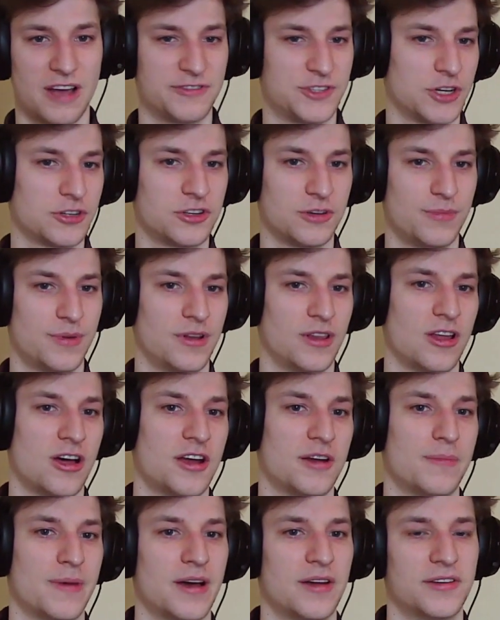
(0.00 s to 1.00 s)
talked a
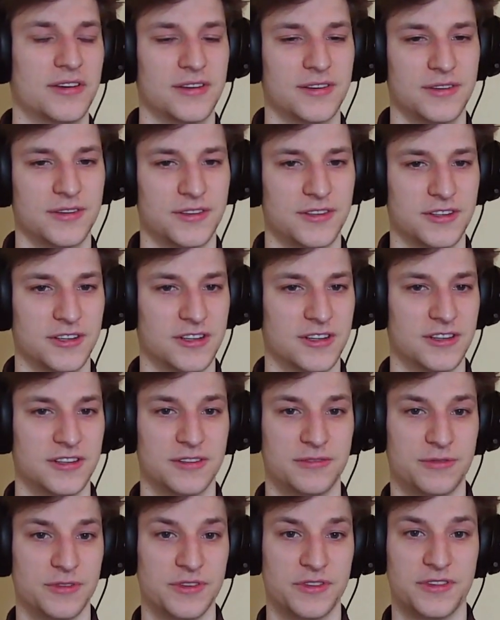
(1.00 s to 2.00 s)
lot about the
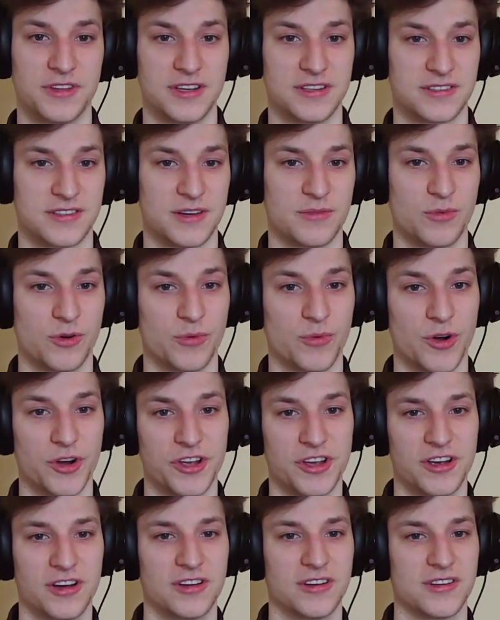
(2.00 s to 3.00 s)
different things that we're
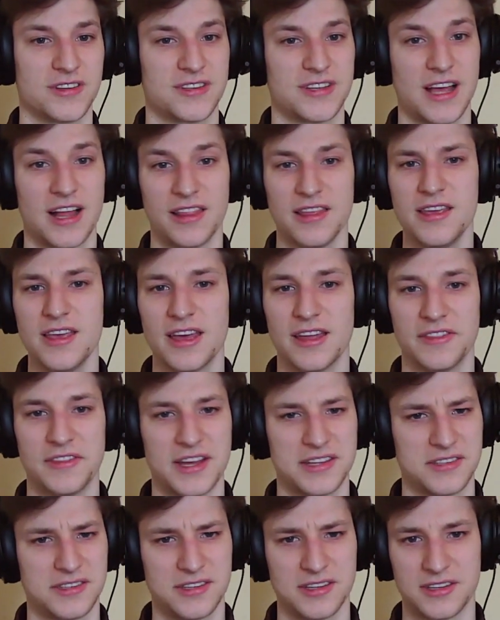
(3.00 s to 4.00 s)
working on in Sally, and
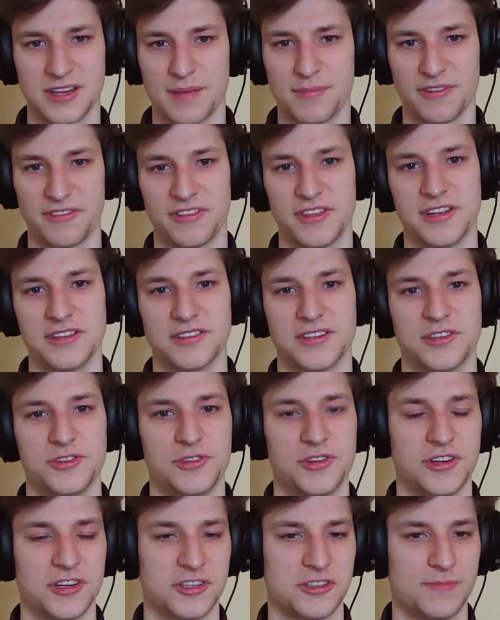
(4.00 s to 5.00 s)
that's the type of things that
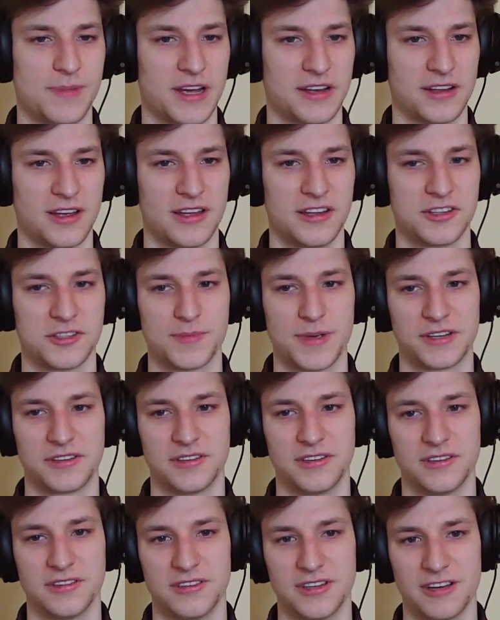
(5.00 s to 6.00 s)
you can expect
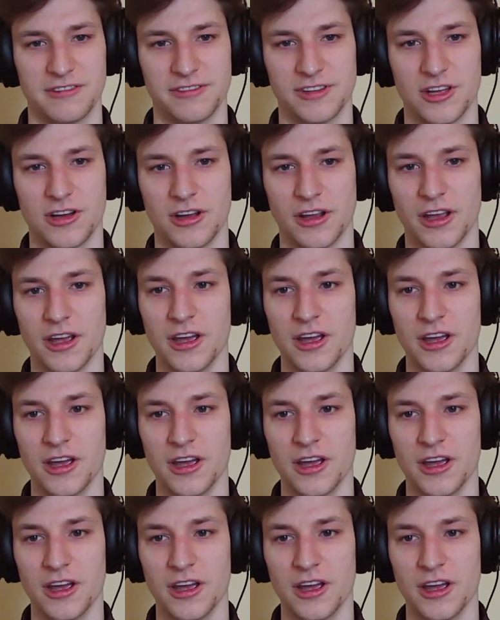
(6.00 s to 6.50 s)
in a devlog.